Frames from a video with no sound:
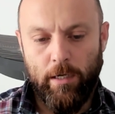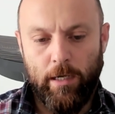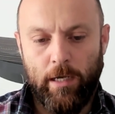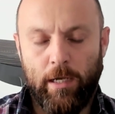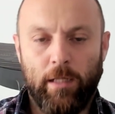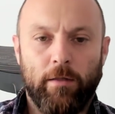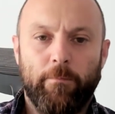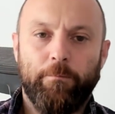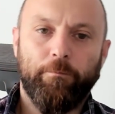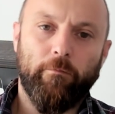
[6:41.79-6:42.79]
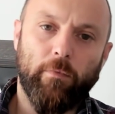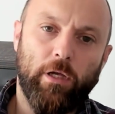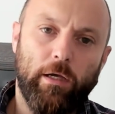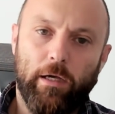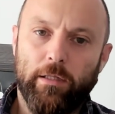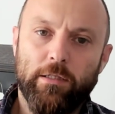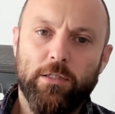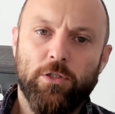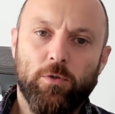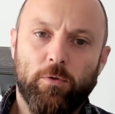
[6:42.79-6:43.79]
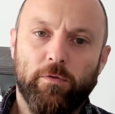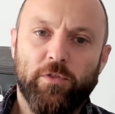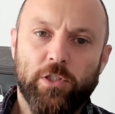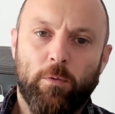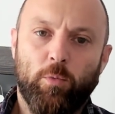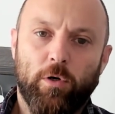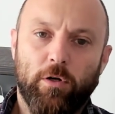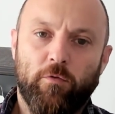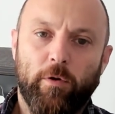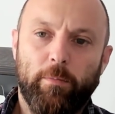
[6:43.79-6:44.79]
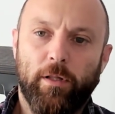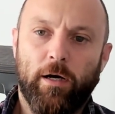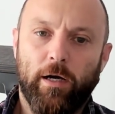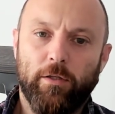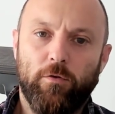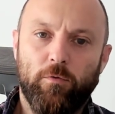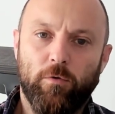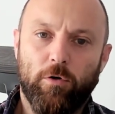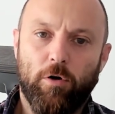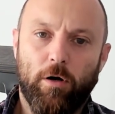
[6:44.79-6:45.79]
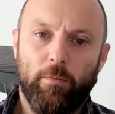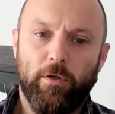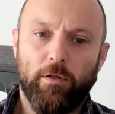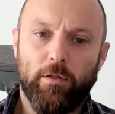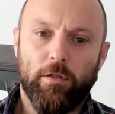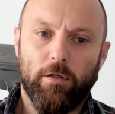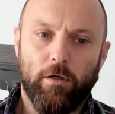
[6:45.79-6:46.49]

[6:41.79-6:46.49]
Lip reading: And this is sort of somewhat a reply to a comment